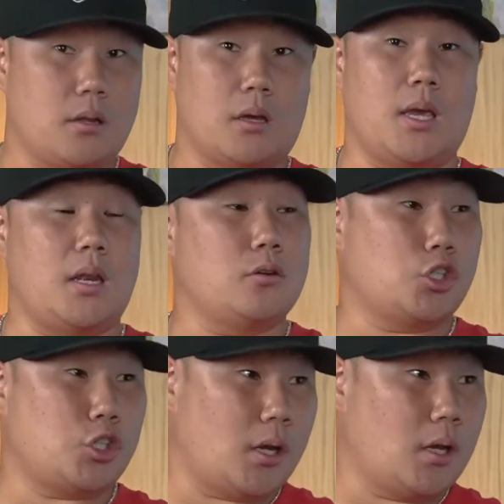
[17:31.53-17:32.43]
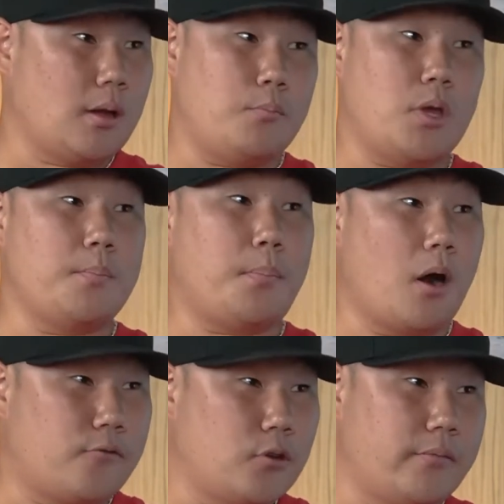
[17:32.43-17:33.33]
like eating shitty. I'm eating
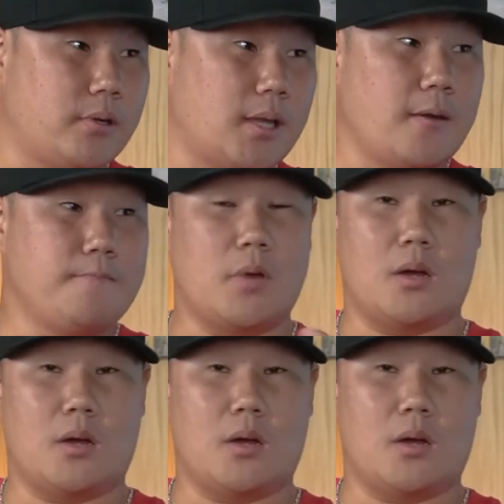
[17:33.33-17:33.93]
bar food every day.